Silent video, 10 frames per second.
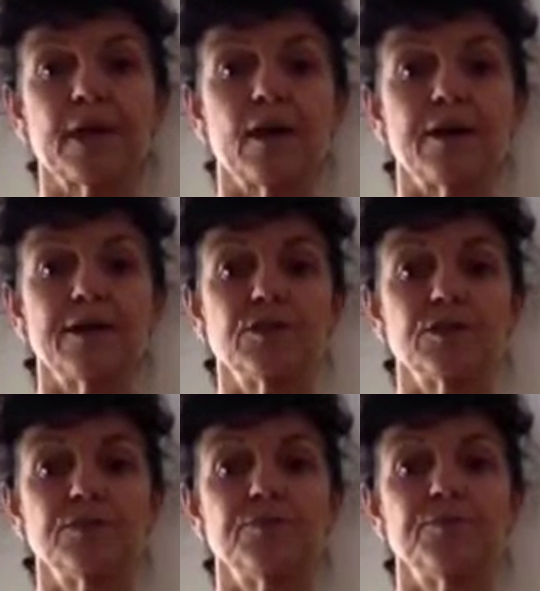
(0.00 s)
I
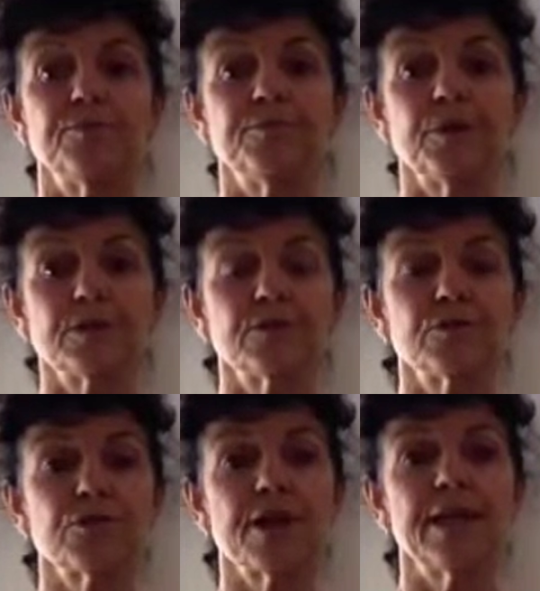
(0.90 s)
do
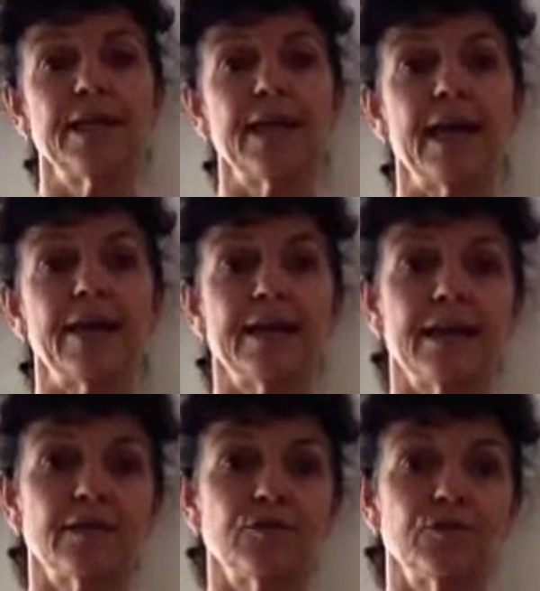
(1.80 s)
personal training and
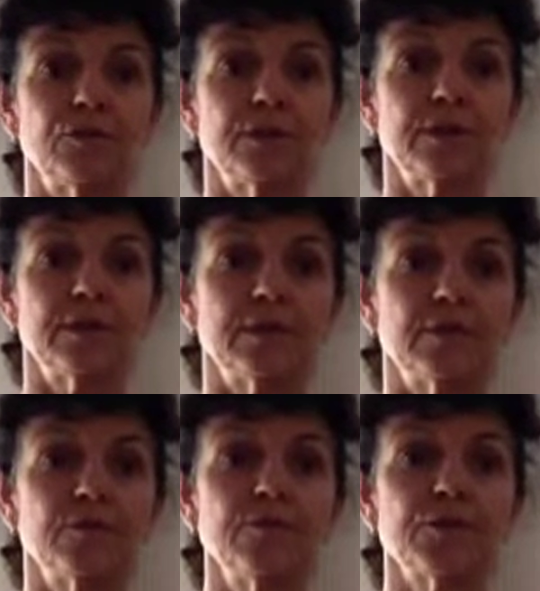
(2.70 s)
outdoor
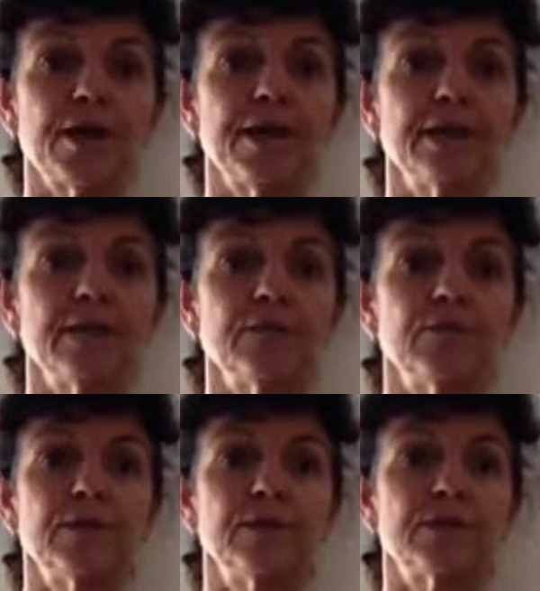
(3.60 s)
group training,
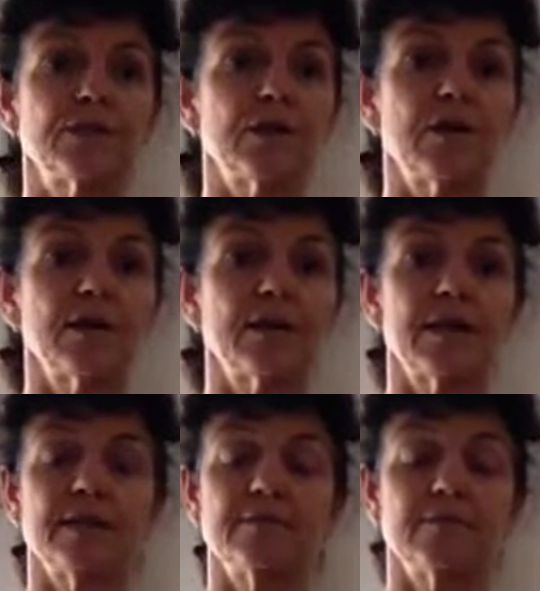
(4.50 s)
which I
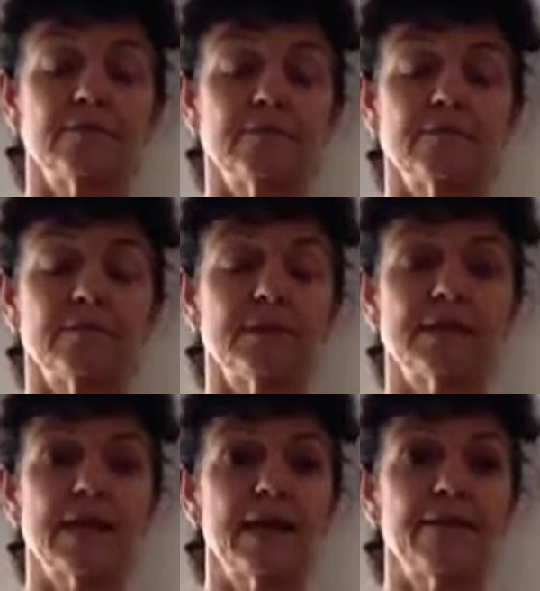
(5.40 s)
can
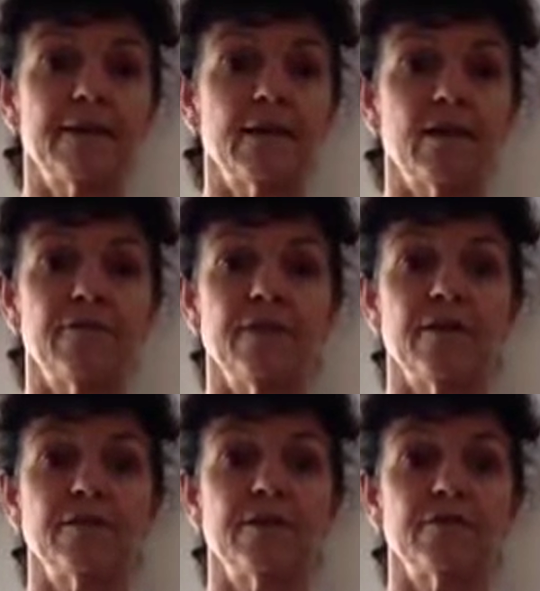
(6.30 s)
say that I've
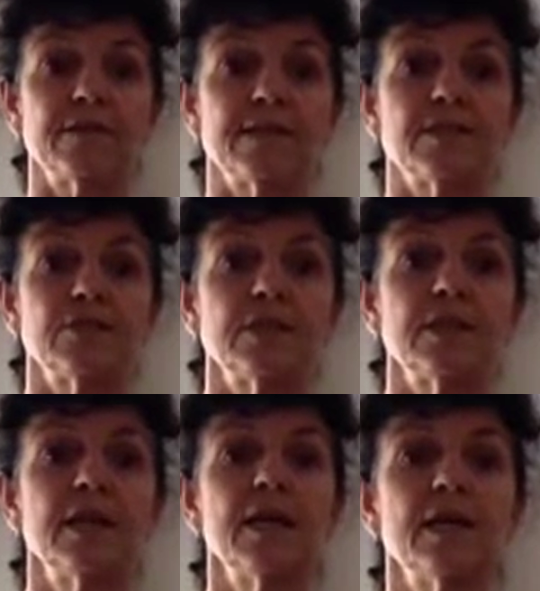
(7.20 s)
loved every
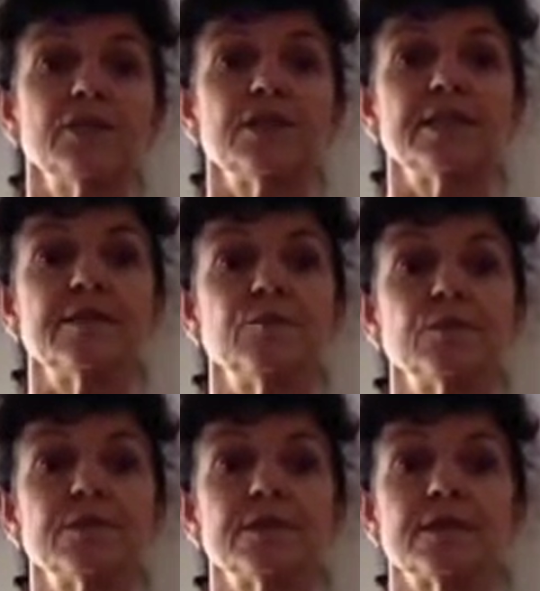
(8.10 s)
session. Jesse
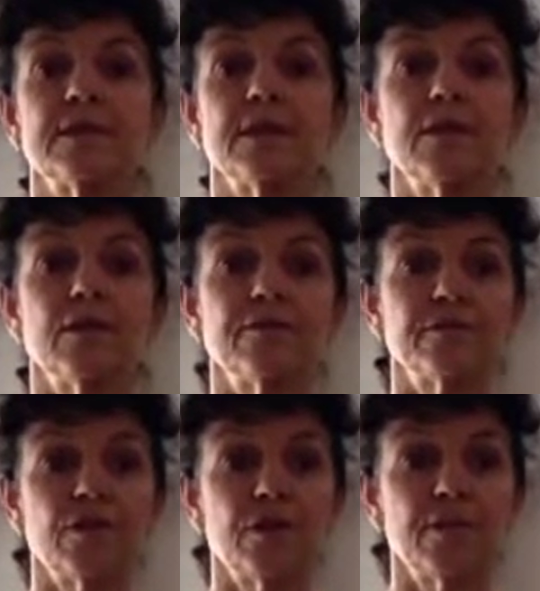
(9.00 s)
puts a lot of
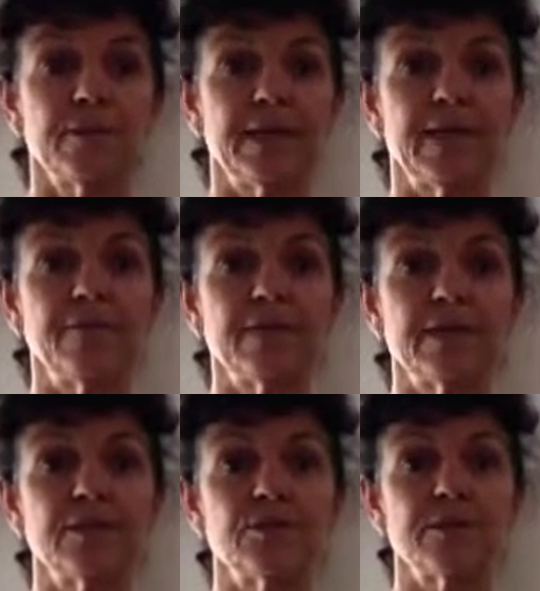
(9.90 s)
time and effort
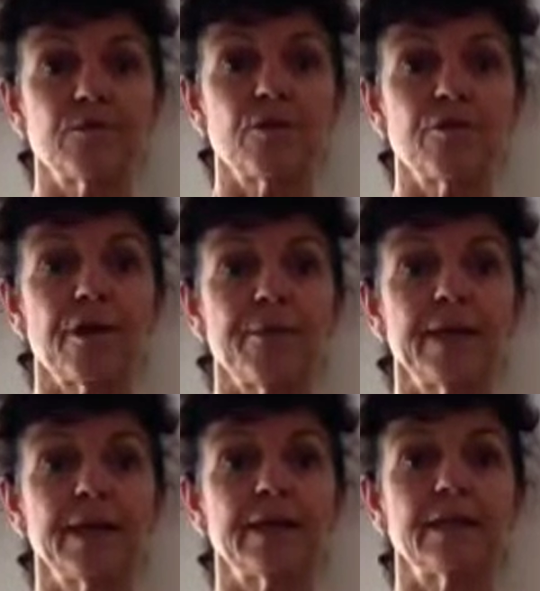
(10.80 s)
into his
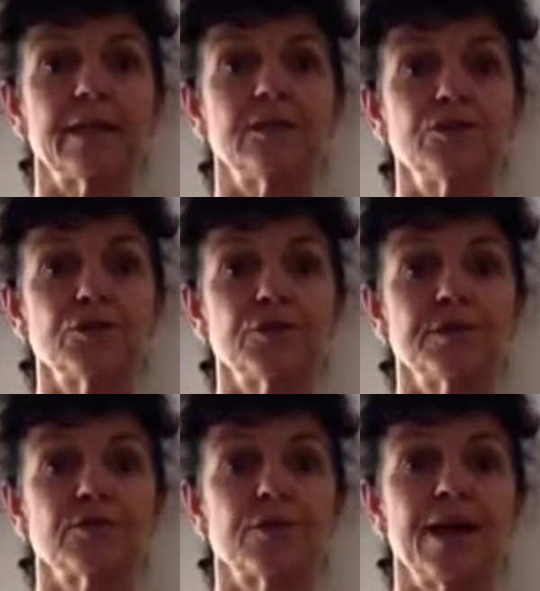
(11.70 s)
programming and it
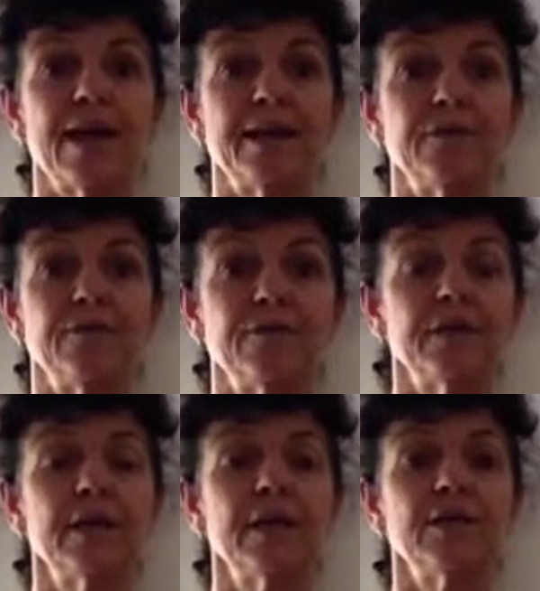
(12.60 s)
ensures creative,
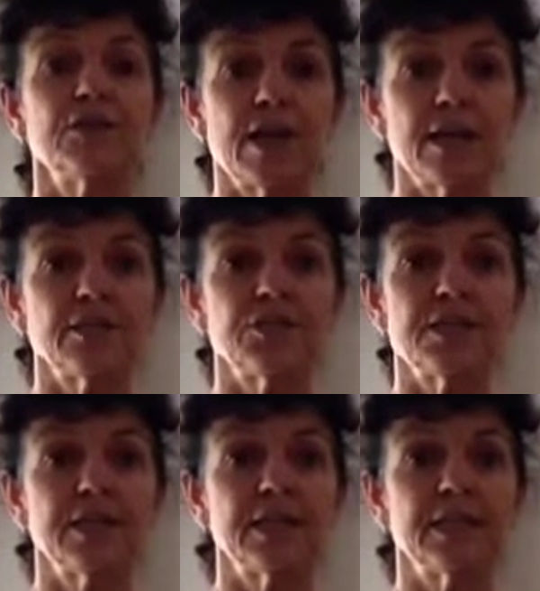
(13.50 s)

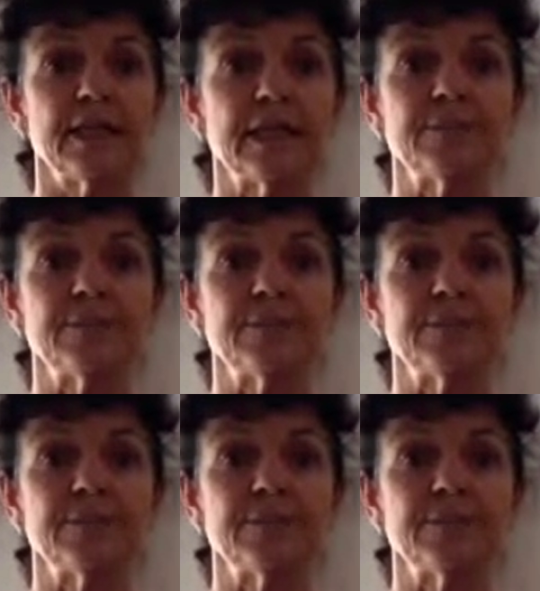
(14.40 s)
challenging